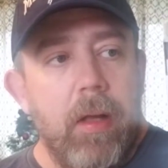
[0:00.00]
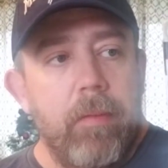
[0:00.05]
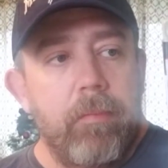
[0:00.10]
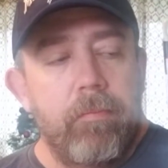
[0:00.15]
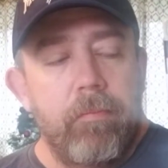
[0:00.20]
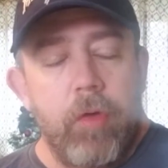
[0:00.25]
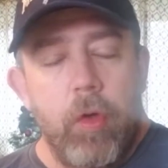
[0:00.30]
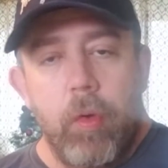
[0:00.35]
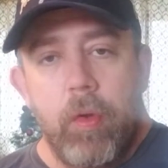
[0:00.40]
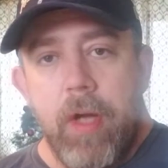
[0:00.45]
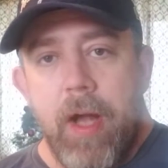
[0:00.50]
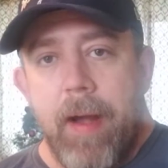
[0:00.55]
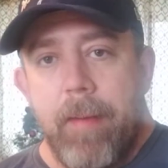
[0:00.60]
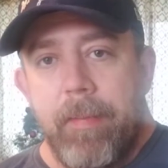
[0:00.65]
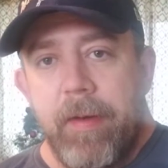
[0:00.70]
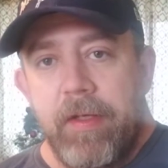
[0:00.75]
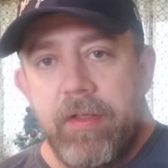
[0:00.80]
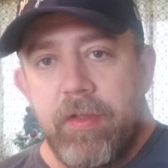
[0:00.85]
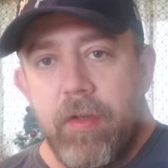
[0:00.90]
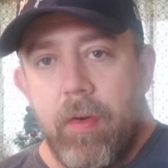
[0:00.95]
new
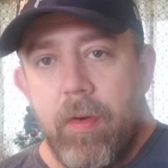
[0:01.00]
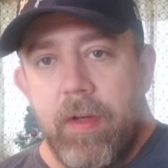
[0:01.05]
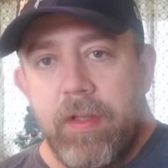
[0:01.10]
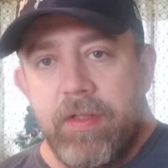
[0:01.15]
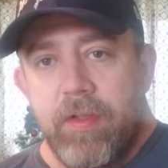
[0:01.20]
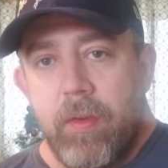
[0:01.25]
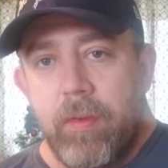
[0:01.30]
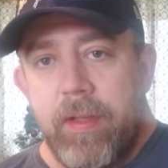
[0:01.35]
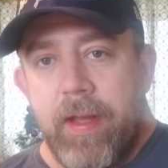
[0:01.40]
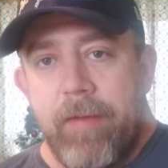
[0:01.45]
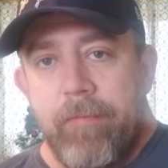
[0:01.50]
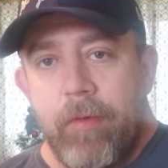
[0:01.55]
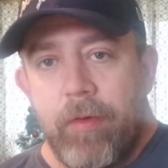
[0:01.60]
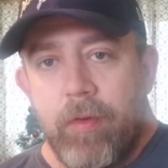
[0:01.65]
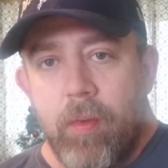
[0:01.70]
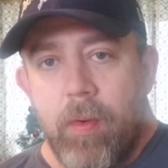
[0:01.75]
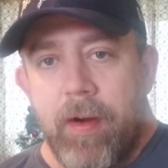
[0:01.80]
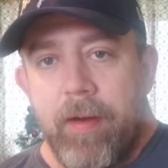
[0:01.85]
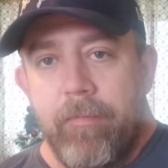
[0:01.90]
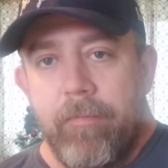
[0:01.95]
copy. So I sold that for
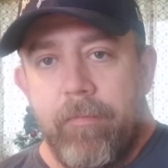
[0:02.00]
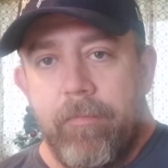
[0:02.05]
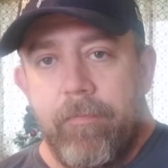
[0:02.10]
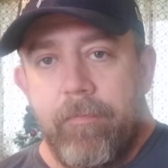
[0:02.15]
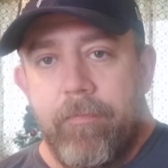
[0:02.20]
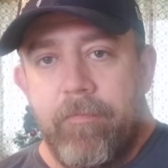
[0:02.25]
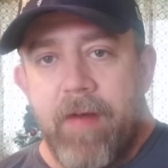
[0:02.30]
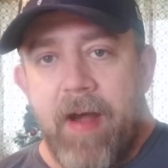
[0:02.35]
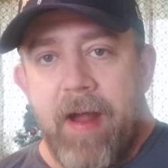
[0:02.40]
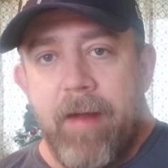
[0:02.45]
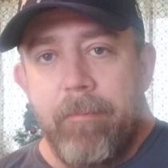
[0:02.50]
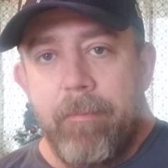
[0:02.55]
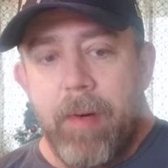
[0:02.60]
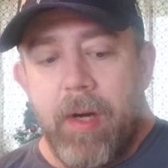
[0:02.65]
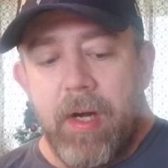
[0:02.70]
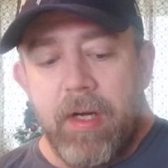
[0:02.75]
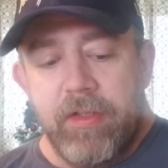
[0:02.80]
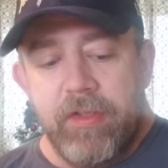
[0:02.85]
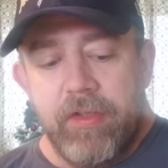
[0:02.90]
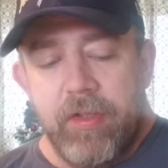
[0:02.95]
25
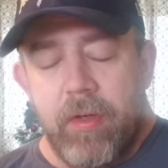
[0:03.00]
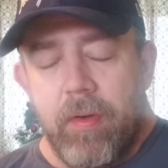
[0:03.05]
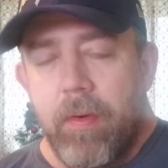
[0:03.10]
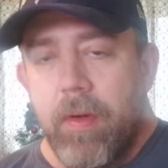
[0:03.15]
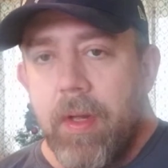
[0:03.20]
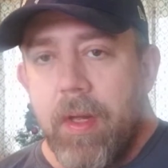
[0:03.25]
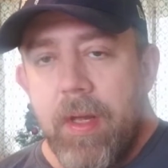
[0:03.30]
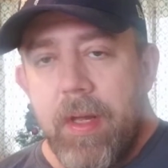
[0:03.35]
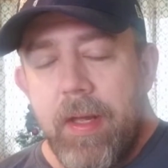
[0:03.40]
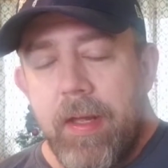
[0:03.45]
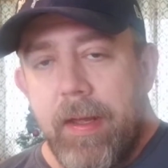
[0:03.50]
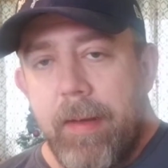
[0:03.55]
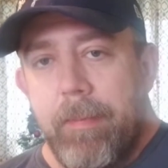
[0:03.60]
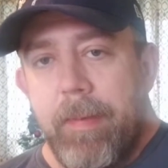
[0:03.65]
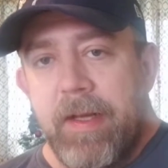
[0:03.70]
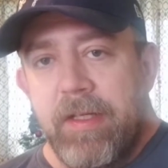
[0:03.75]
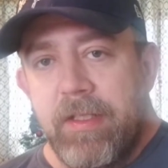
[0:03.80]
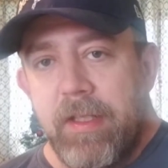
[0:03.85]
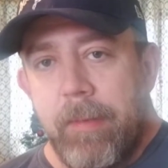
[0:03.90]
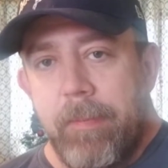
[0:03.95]
bucks. So it
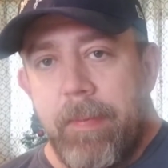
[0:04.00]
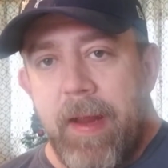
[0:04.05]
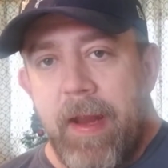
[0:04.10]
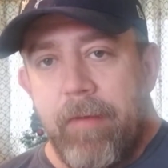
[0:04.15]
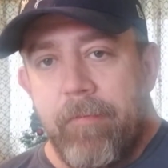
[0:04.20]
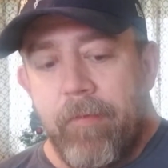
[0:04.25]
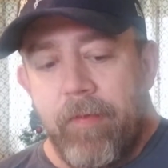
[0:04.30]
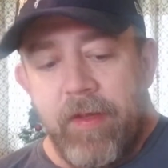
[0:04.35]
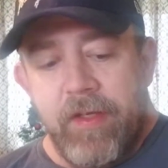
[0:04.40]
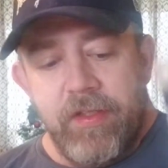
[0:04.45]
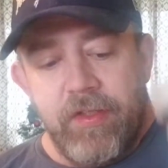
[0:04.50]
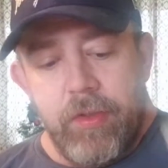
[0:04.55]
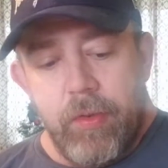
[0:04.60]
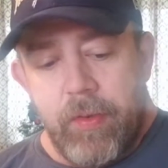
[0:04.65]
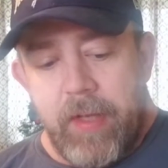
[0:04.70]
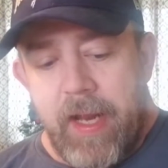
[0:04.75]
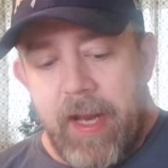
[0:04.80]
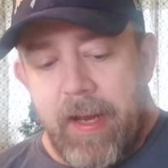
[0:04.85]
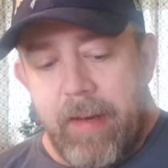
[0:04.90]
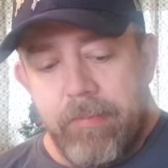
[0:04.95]
basically paid for these 2
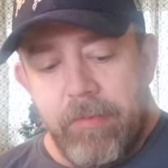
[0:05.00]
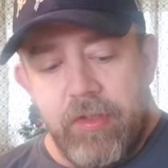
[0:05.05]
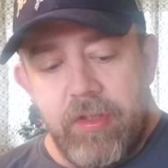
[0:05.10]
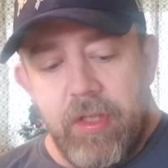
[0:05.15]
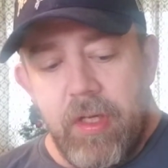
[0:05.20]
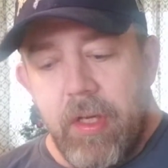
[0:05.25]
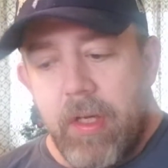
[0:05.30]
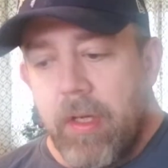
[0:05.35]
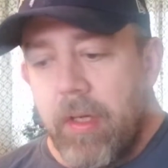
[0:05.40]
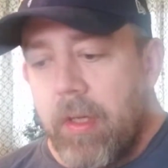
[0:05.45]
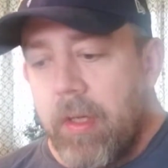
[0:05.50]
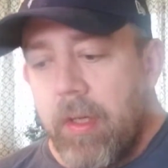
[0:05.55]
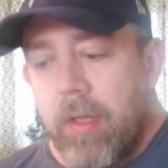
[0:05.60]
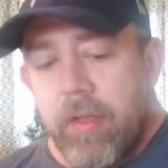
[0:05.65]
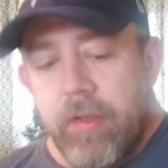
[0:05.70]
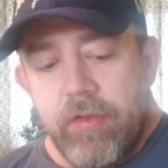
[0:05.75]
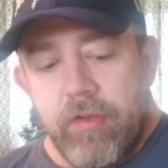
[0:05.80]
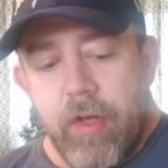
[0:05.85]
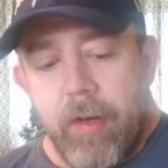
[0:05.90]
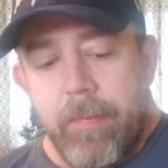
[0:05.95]
games.
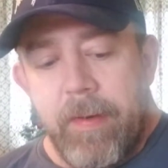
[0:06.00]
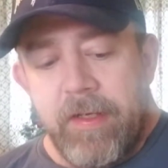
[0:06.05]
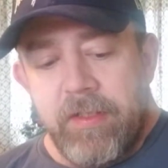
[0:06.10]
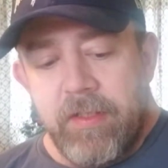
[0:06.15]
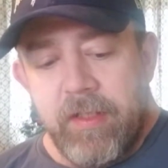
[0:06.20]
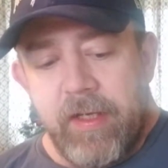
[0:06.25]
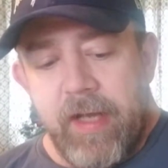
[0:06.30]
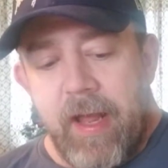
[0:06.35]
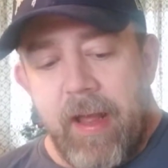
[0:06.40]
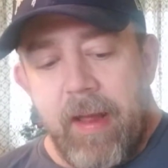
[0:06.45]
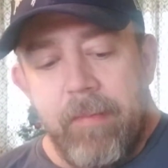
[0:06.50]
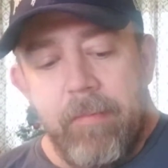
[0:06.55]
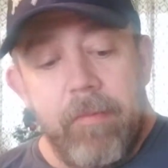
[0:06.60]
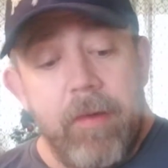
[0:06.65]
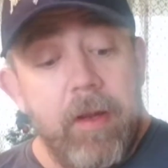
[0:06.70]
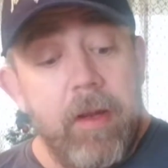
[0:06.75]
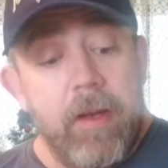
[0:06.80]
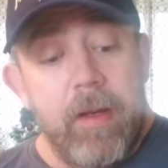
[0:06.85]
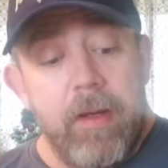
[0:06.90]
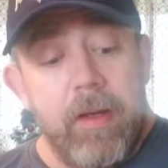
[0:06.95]
So I basically got
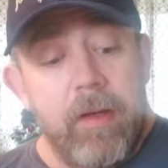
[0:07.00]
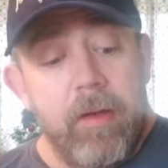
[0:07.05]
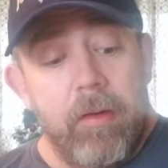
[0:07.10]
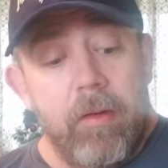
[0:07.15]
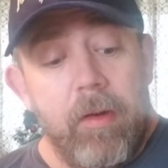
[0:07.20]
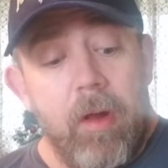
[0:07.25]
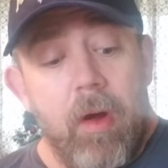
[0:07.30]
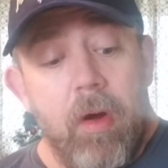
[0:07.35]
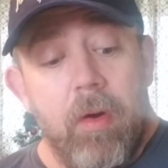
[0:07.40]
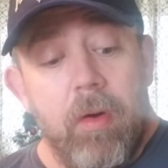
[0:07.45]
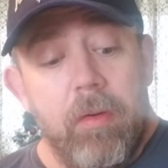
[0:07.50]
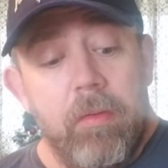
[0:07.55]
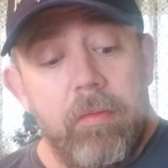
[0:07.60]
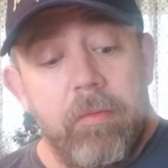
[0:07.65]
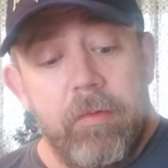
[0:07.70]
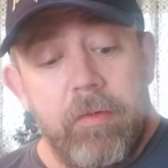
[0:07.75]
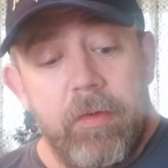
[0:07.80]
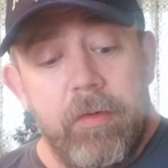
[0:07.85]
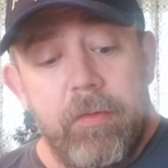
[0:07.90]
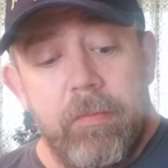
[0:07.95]
in the
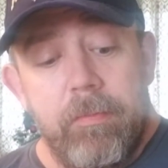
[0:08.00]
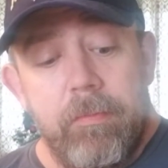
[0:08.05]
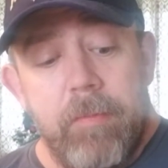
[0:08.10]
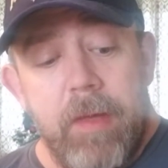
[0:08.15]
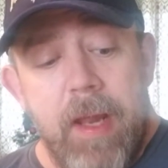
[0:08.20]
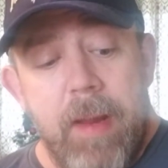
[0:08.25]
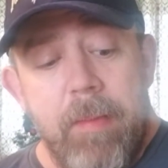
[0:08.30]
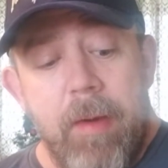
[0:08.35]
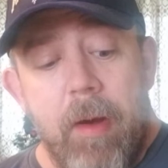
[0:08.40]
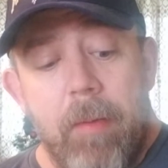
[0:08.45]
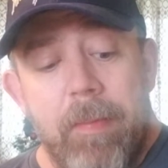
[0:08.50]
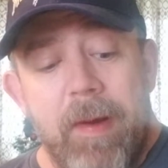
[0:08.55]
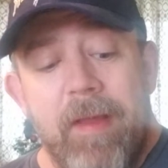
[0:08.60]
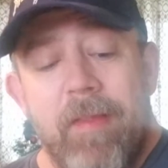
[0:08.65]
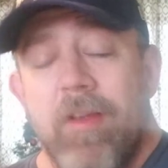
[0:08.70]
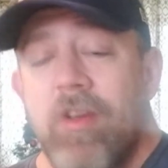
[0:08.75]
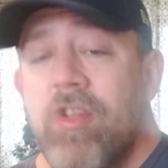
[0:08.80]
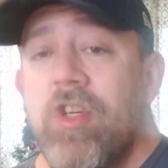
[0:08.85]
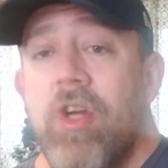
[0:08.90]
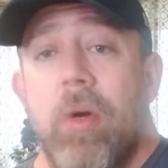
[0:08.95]
long MLB
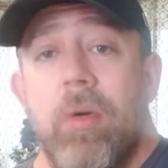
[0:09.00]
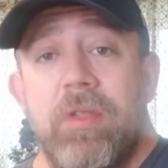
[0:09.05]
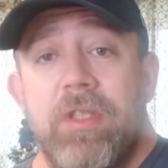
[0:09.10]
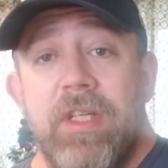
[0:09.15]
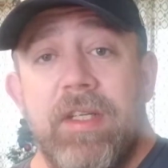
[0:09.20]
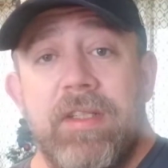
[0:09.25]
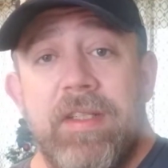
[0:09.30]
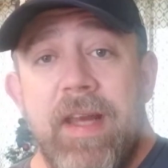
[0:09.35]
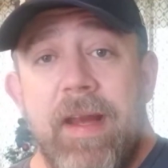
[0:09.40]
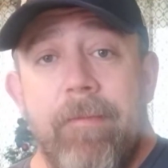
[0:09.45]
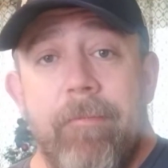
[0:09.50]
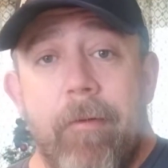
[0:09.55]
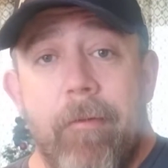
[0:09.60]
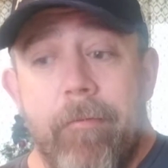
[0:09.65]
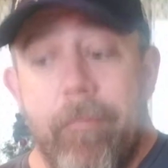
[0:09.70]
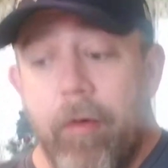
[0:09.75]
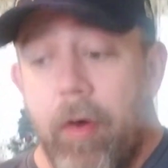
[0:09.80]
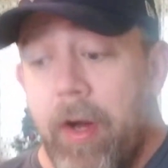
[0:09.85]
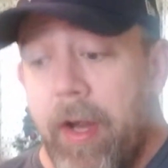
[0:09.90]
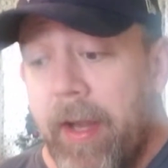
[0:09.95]
The Show 16 for
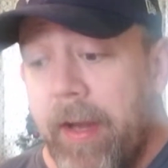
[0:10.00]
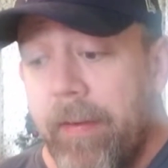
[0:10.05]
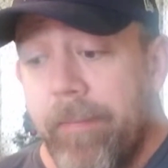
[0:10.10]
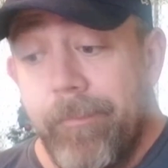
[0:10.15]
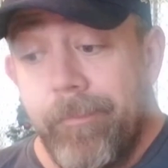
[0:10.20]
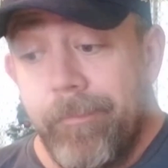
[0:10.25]
free.